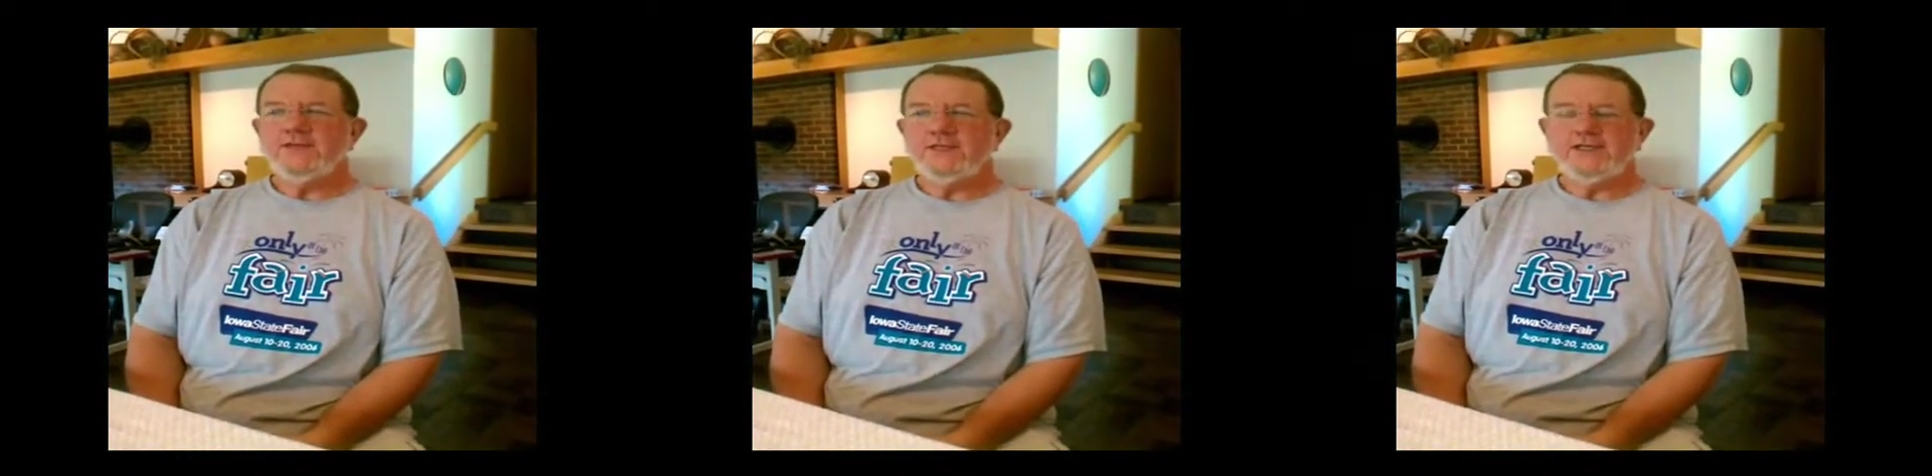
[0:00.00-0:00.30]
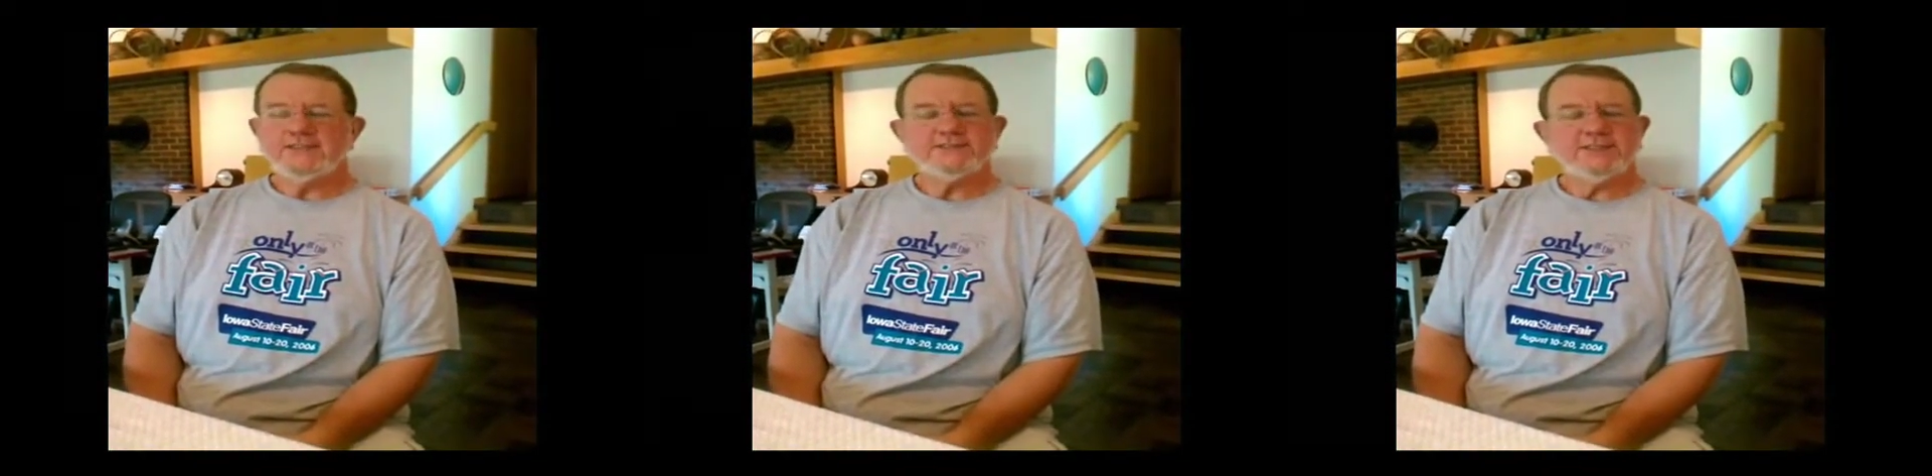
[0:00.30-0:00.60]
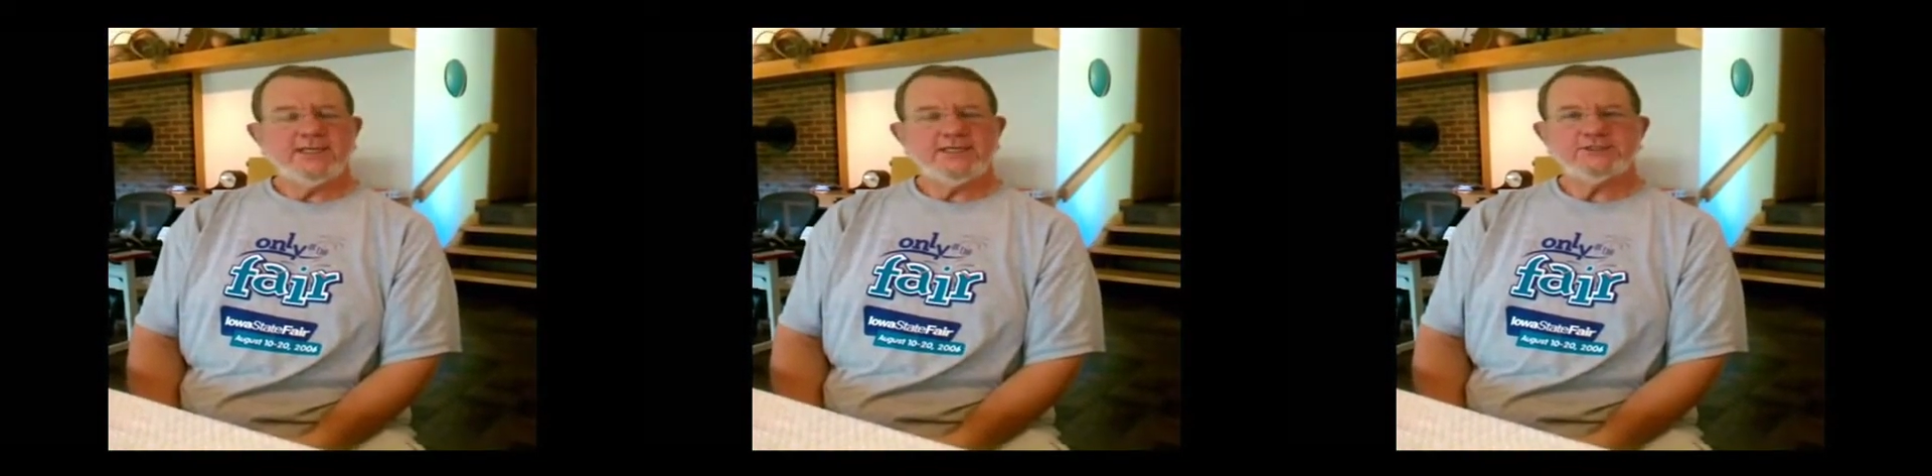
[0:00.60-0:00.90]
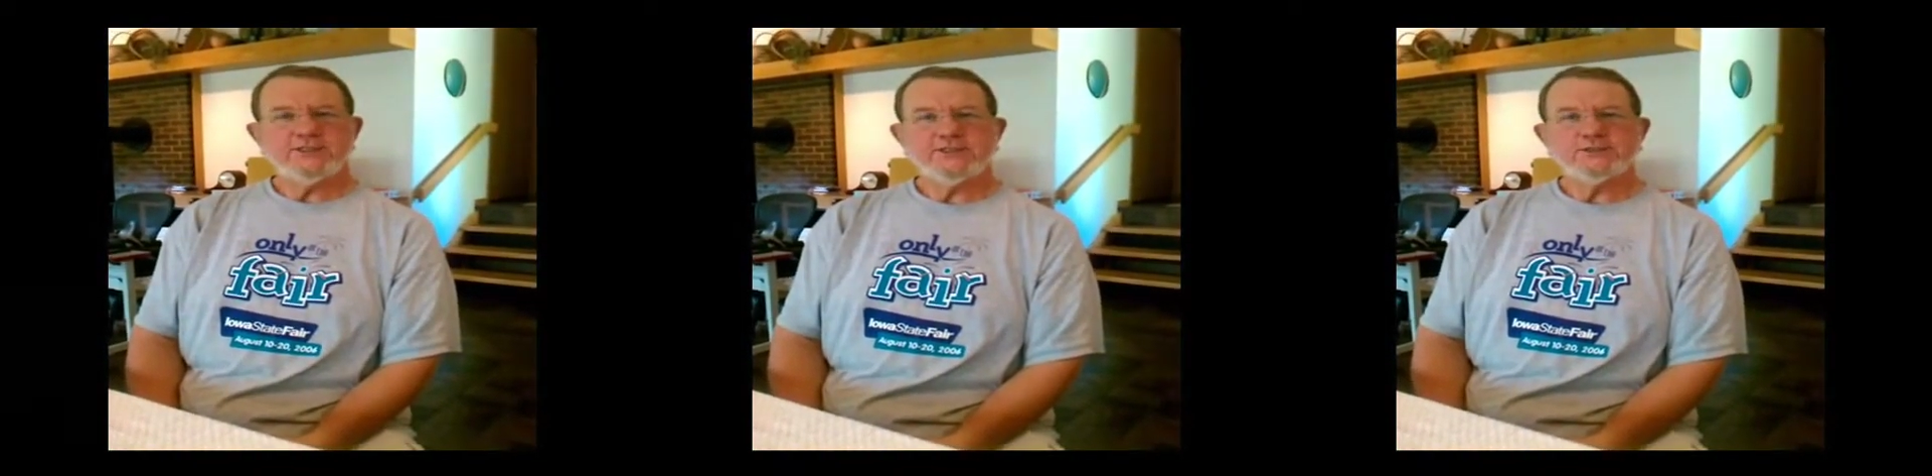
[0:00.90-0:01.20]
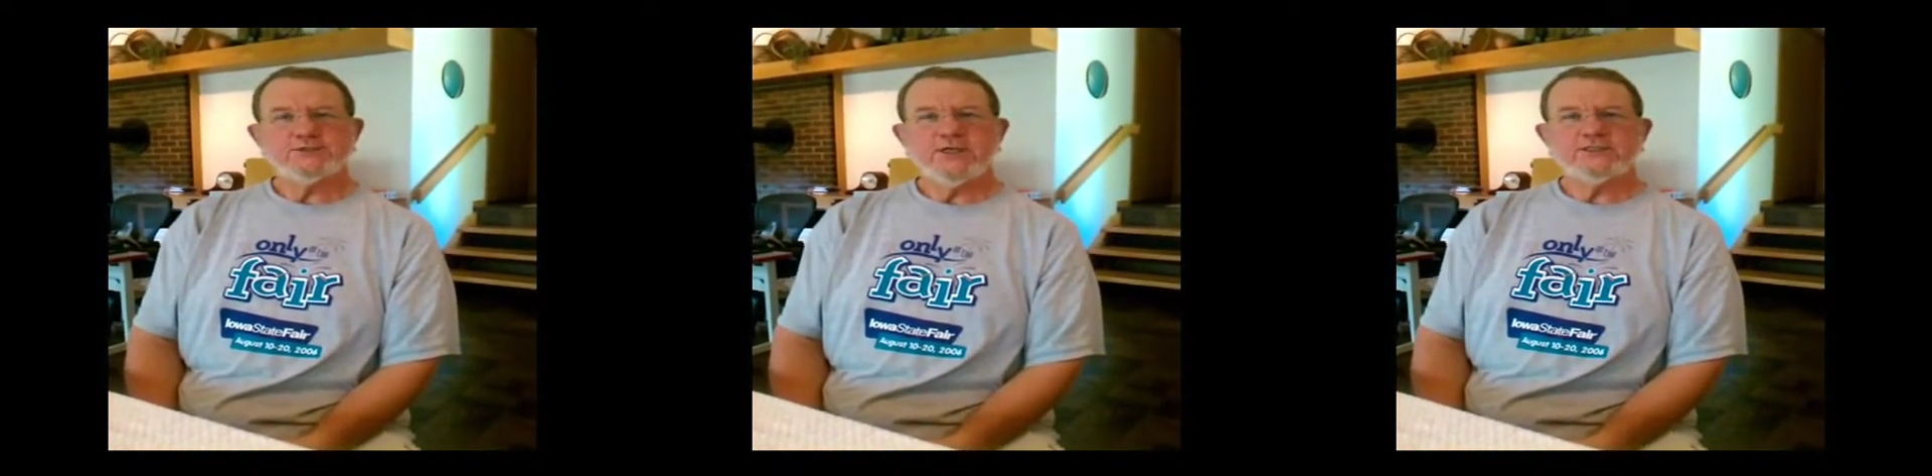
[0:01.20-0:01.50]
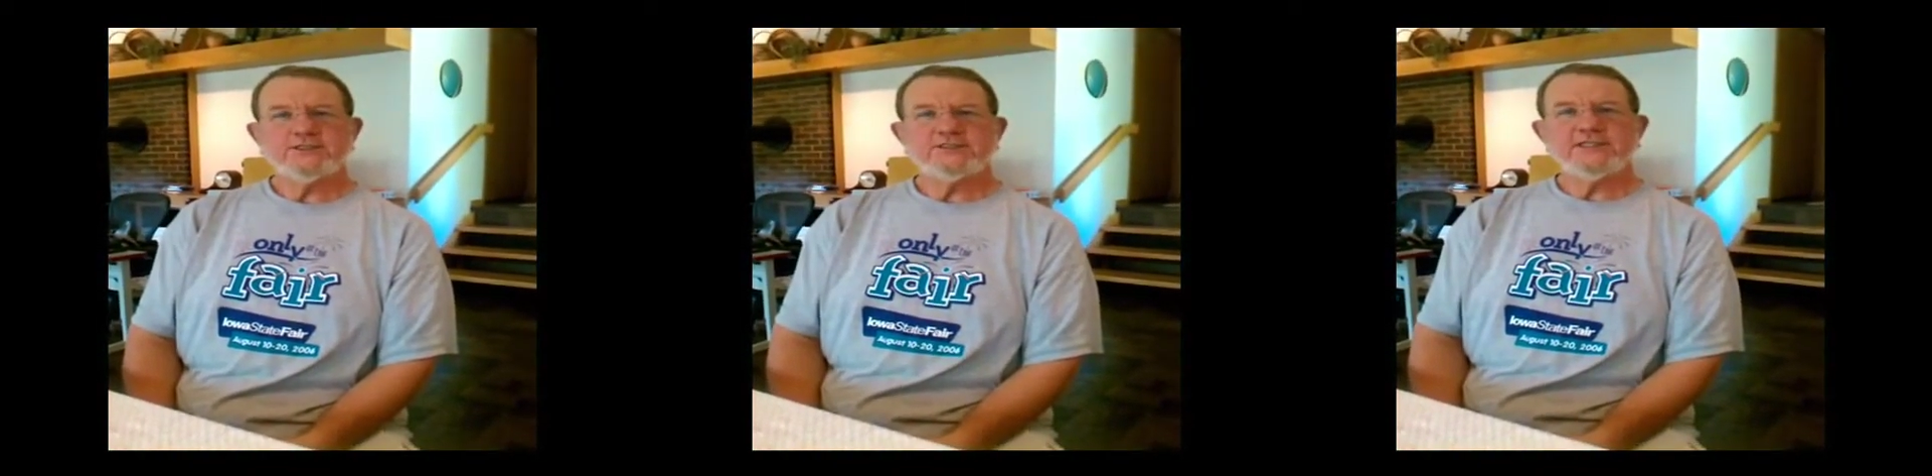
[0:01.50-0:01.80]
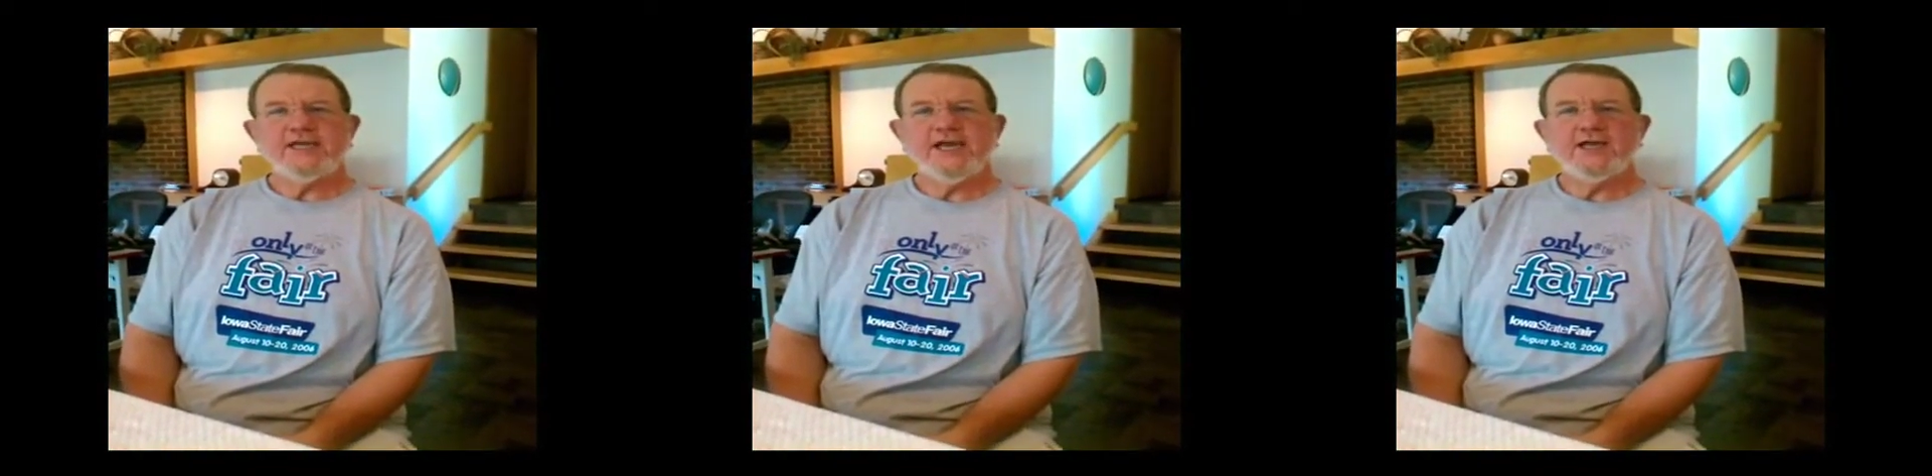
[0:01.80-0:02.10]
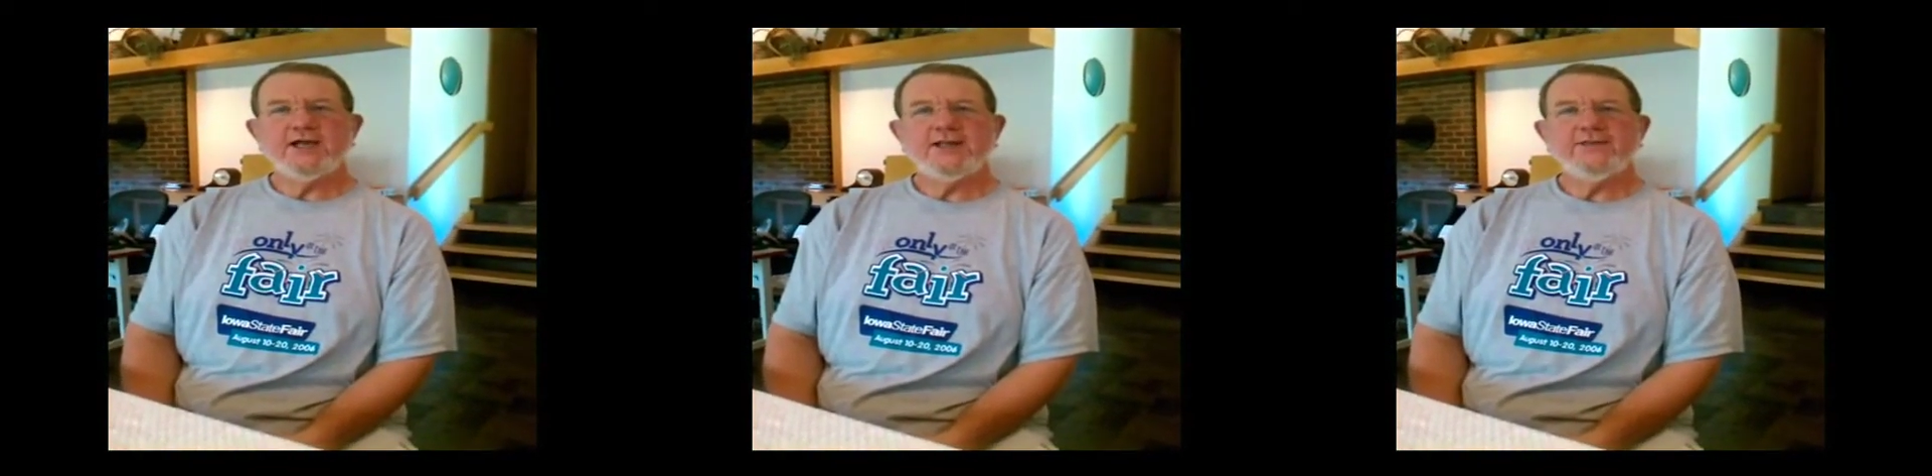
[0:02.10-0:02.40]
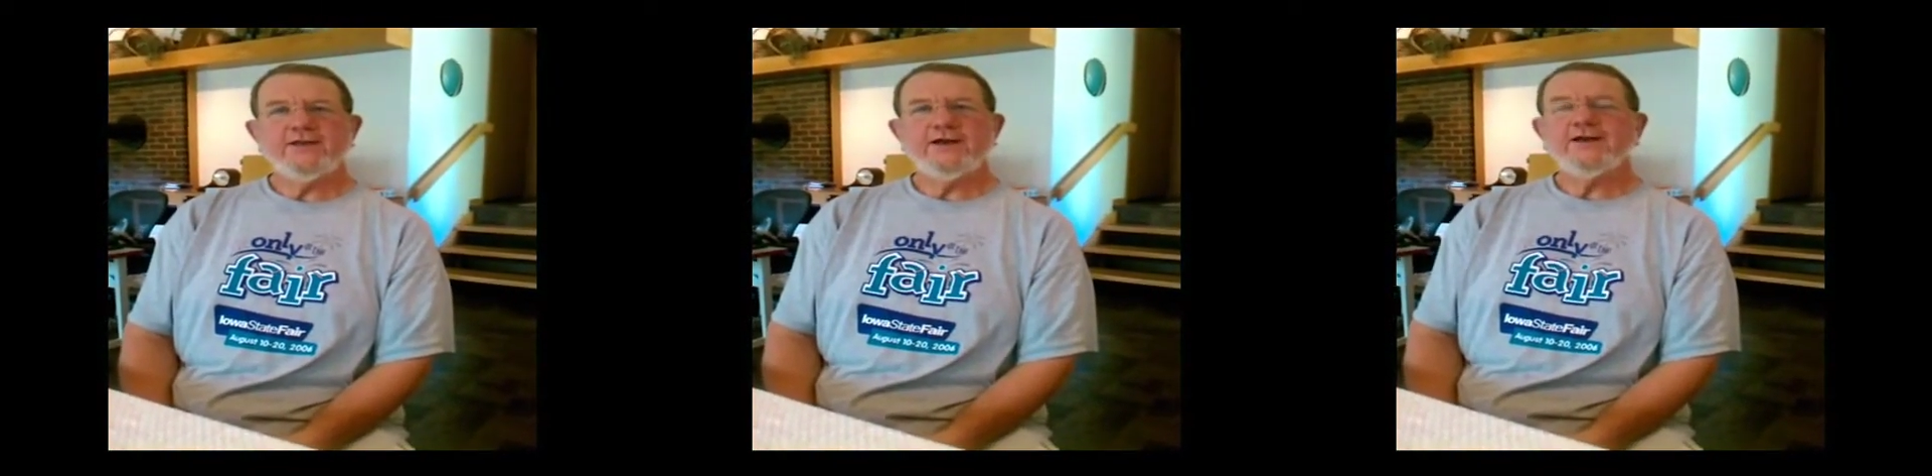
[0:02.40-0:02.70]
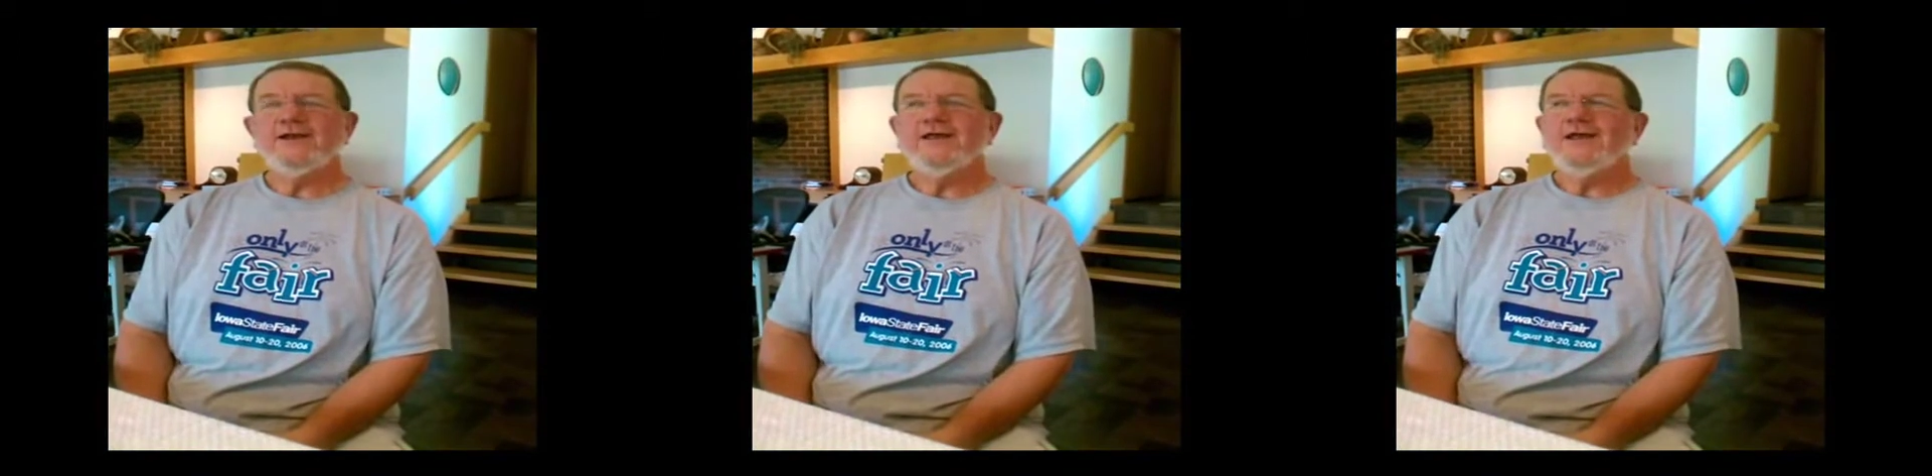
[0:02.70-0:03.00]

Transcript: the installation instructions they had on there.